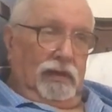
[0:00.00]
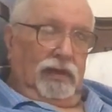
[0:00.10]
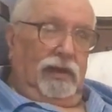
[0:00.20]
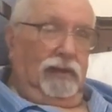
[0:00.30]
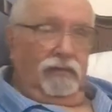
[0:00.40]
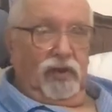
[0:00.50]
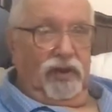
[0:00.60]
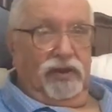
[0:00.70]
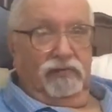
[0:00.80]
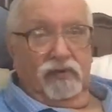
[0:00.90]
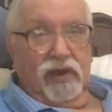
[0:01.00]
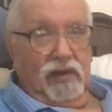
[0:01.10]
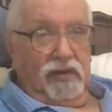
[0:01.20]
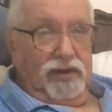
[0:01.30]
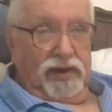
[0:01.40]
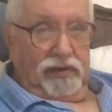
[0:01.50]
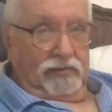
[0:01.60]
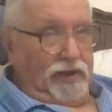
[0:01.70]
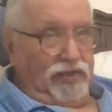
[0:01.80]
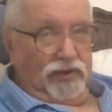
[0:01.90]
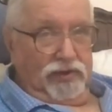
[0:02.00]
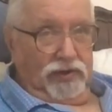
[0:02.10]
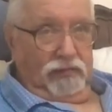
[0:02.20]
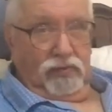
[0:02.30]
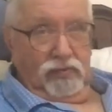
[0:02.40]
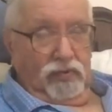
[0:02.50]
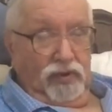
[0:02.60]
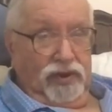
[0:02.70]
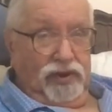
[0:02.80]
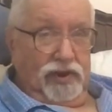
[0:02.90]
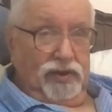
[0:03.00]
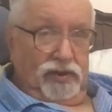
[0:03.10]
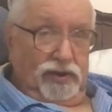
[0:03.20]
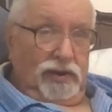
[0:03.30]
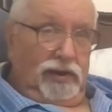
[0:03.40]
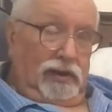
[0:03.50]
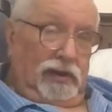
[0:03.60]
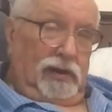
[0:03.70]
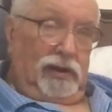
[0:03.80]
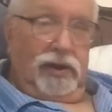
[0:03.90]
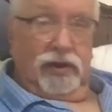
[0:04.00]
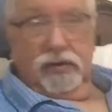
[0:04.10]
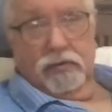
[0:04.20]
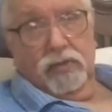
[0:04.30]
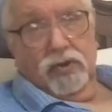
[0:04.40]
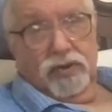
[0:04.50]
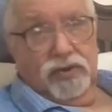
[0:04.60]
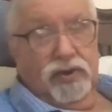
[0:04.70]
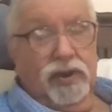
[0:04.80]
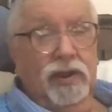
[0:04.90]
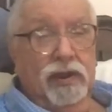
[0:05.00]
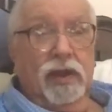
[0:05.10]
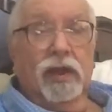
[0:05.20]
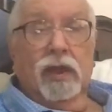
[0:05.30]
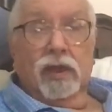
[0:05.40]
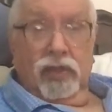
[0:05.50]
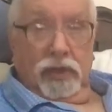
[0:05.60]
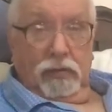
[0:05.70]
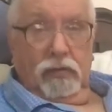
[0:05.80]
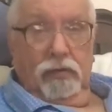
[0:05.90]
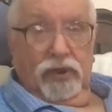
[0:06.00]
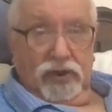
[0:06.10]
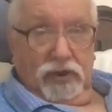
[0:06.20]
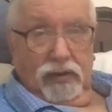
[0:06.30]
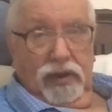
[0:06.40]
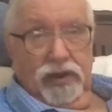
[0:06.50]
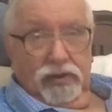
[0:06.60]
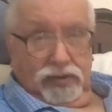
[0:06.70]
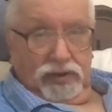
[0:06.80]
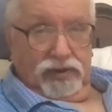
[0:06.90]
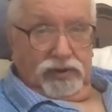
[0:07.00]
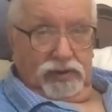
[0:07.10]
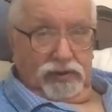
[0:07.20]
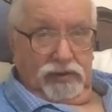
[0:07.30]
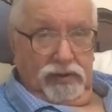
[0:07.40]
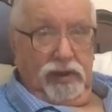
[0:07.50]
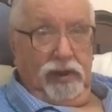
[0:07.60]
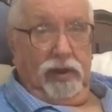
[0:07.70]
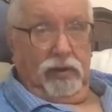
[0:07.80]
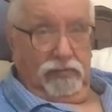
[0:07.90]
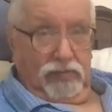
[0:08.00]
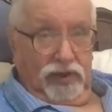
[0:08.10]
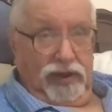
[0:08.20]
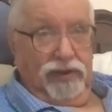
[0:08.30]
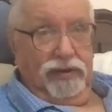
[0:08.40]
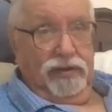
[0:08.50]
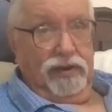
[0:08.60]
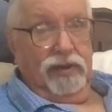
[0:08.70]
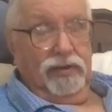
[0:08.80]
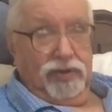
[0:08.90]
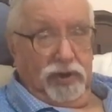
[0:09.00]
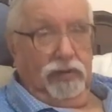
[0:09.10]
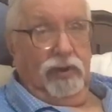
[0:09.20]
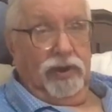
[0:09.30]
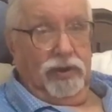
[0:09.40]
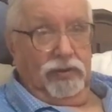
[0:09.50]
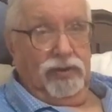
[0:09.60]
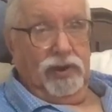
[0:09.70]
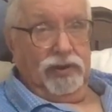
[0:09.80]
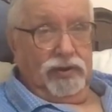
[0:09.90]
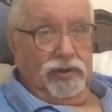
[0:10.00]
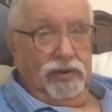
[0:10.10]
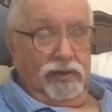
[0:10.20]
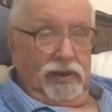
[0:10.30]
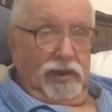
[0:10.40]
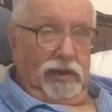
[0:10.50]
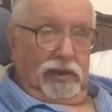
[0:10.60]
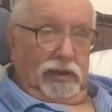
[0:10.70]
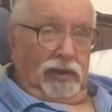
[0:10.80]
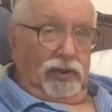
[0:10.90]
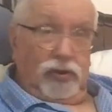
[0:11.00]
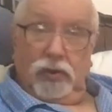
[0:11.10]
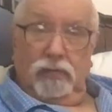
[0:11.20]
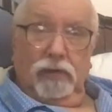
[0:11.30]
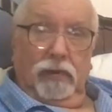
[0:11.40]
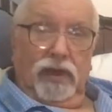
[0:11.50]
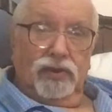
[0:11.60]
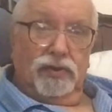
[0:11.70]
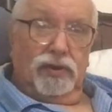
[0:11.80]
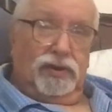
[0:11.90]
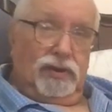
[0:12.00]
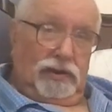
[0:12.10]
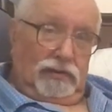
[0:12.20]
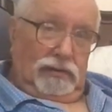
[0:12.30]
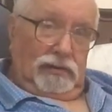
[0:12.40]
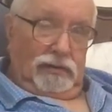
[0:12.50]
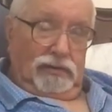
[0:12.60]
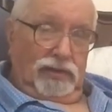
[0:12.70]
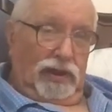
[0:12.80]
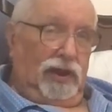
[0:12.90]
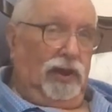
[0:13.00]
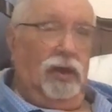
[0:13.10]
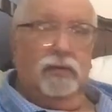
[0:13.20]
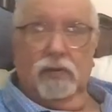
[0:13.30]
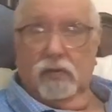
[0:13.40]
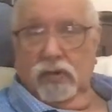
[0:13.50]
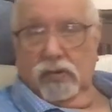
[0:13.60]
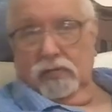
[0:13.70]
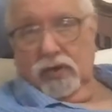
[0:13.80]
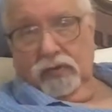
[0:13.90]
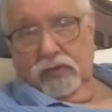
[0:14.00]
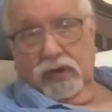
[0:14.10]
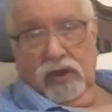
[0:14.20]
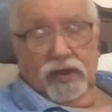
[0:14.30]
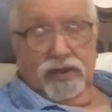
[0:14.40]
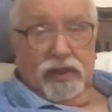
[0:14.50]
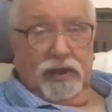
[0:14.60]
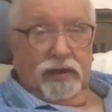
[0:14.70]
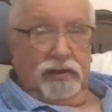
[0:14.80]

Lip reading: They haven't got any real idea about the ship or what it does. And in an emergency, they will be totally useless. And I mean totally useless. There's too many passengers. They can overwhelm a crew like that.